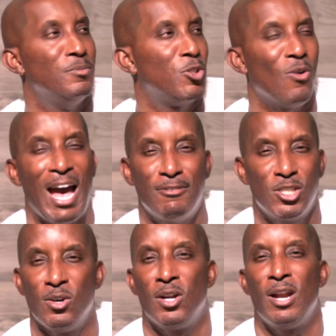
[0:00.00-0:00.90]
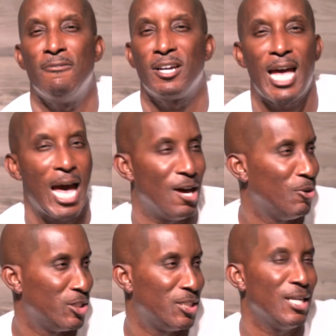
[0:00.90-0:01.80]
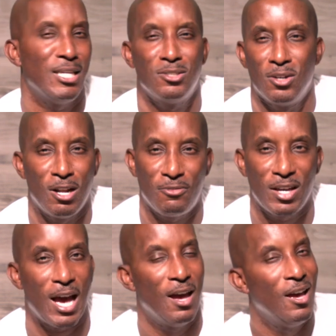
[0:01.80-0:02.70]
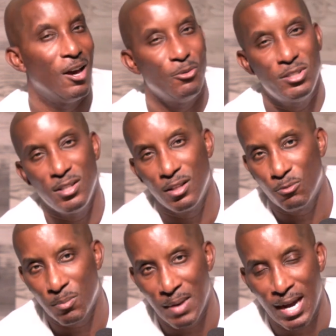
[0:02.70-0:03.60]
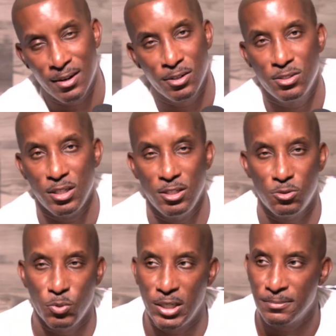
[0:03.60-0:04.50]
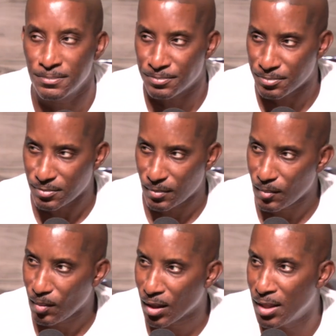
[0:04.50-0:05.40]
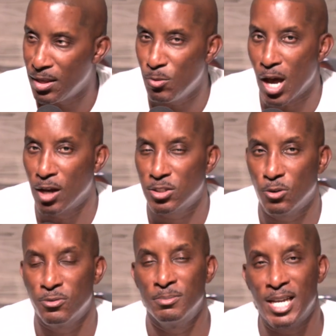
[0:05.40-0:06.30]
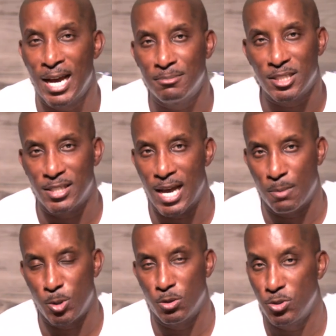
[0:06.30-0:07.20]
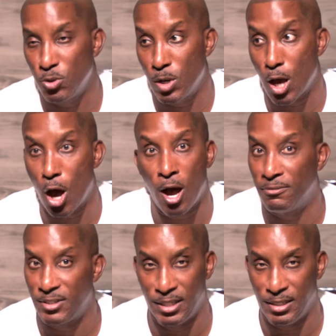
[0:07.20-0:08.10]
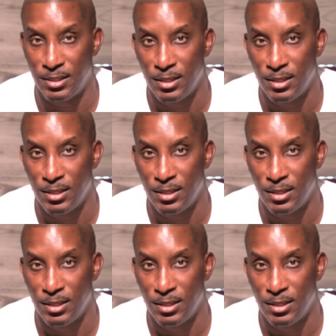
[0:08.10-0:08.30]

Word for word: Thrive is going on. I forgot. Or Sunday's going on. I forgot. We send them reminders each week. And then we also, from time to time, we don't do it often